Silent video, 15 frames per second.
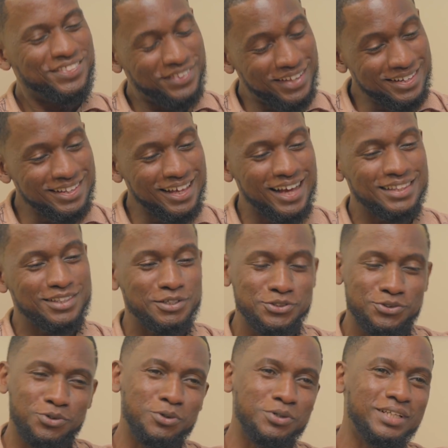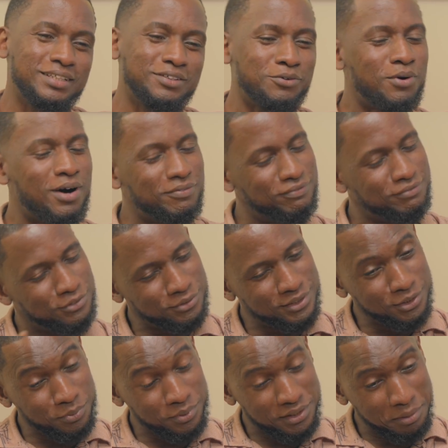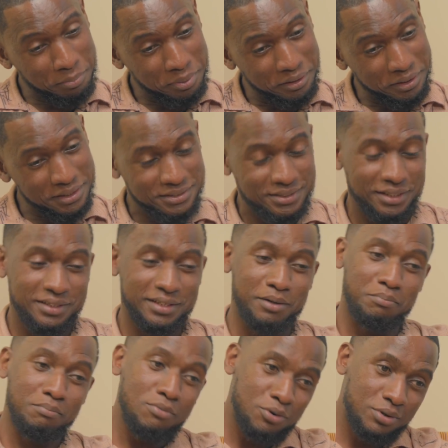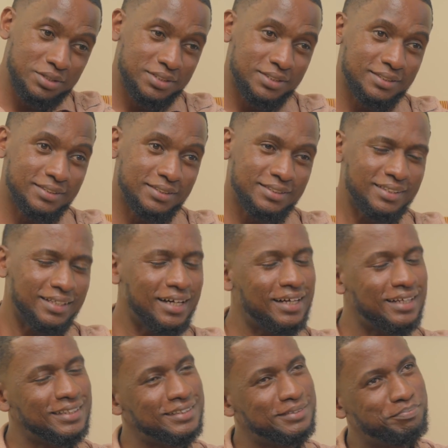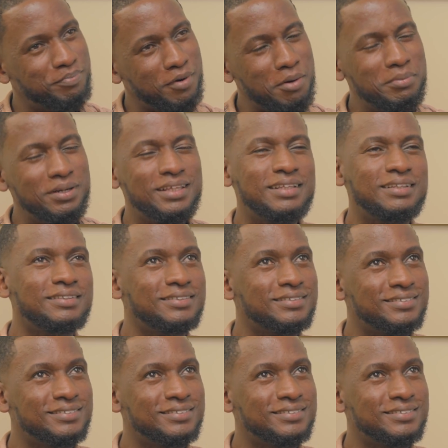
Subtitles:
Then the others who have to deal with their parents and their books, probably...